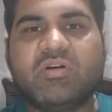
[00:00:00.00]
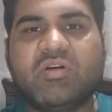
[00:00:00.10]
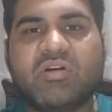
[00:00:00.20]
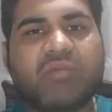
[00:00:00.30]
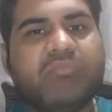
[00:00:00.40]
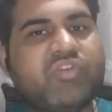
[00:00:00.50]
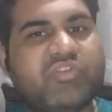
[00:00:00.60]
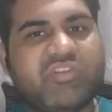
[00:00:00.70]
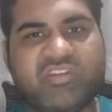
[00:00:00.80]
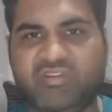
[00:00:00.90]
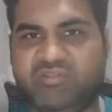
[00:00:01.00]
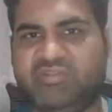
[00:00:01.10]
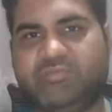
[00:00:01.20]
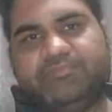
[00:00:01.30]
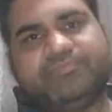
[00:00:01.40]
computer
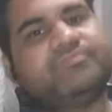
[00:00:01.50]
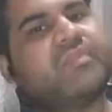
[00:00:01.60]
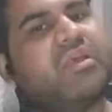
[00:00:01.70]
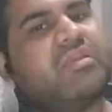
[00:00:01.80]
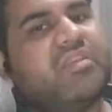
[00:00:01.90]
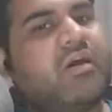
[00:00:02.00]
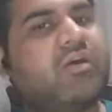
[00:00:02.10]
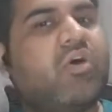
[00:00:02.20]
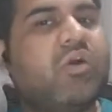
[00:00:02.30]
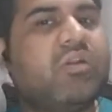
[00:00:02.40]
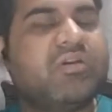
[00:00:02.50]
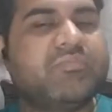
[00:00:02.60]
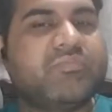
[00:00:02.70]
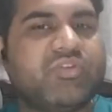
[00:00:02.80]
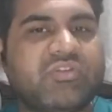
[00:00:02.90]
geeks. They are all
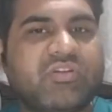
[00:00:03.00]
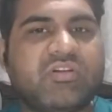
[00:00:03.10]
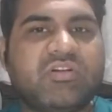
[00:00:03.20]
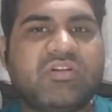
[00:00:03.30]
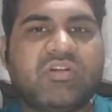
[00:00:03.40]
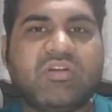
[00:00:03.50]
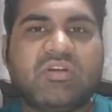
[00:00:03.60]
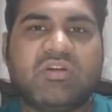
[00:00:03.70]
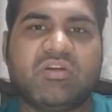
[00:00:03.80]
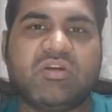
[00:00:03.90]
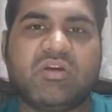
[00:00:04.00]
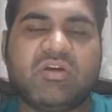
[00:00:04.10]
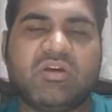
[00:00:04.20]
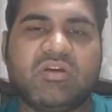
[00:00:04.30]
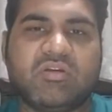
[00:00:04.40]
computer
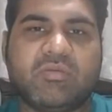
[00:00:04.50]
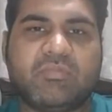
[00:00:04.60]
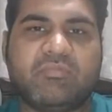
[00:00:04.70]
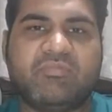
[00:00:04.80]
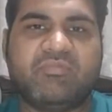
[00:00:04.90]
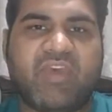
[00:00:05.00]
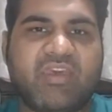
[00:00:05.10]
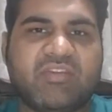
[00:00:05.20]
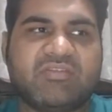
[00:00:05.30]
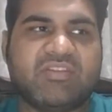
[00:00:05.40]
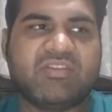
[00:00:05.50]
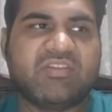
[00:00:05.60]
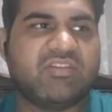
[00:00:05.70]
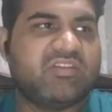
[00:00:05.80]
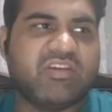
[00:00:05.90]
uh, fans.
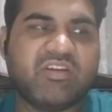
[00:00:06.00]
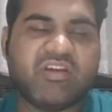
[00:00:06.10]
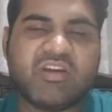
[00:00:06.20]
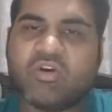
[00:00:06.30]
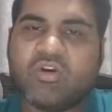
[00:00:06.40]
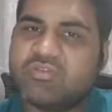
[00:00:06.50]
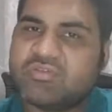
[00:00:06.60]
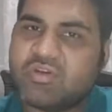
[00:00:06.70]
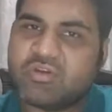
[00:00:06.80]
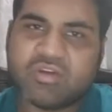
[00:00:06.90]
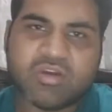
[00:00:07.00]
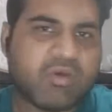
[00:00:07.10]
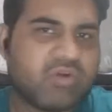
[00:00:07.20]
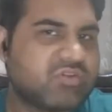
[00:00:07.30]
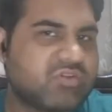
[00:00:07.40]
They are all talking
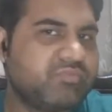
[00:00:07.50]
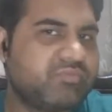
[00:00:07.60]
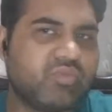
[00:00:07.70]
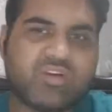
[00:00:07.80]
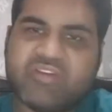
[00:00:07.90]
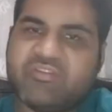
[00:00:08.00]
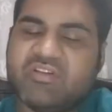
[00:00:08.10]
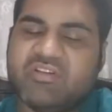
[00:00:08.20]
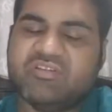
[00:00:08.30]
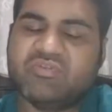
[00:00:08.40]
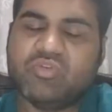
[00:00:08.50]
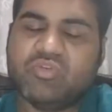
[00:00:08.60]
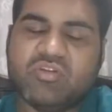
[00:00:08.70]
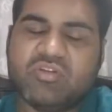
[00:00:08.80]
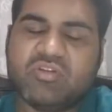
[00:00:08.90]
about whatever is
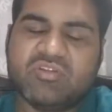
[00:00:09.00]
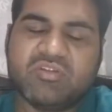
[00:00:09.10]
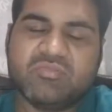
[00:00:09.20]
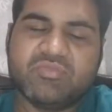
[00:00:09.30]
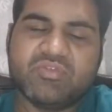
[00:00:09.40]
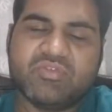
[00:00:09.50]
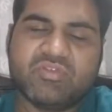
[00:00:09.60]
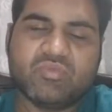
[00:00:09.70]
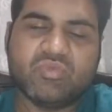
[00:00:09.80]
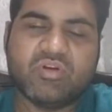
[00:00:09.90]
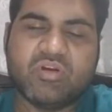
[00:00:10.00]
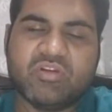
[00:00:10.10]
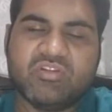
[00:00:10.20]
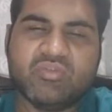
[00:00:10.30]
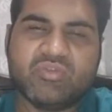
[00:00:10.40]
going on in the computer
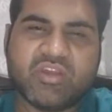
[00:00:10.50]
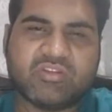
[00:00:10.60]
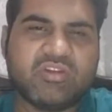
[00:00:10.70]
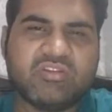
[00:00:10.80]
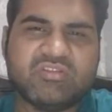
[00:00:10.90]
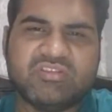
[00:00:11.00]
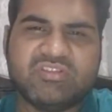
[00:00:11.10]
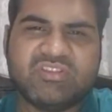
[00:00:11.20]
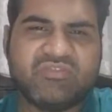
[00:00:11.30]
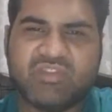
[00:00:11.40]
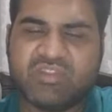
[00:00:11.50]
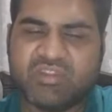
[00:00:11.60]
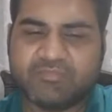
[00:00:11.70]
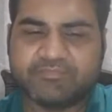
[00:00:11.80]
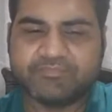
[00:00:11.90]
world, new technologies,
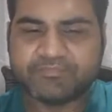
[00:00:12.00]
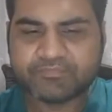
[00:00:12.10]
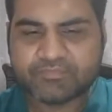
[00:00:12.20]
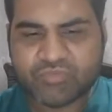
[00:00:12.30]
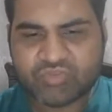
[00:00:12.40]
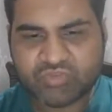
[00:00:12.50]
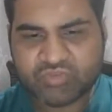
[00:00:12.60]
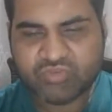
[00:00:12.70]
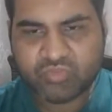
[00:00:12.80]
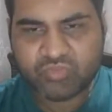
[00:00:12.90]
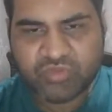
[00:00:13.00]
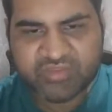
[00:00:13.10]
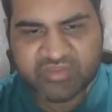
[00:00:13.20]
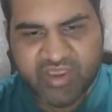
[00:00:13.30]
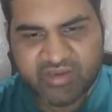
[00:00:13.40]
everything. So you
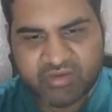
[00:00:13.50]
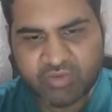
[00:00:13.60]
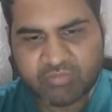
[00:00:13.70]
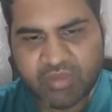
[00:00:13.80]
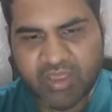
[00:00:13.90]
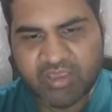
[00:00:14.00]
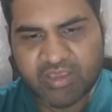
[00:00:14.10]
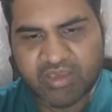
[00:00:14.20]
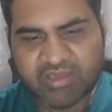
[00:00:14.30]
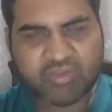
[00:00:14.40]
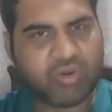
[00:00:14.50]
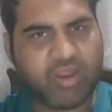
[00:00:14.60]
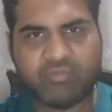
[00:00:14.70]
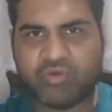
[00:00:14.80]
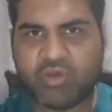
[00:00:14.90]
decide to buy a new
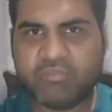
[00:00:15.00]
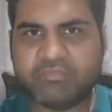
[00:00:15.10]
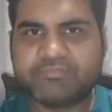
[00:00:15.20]
laptop,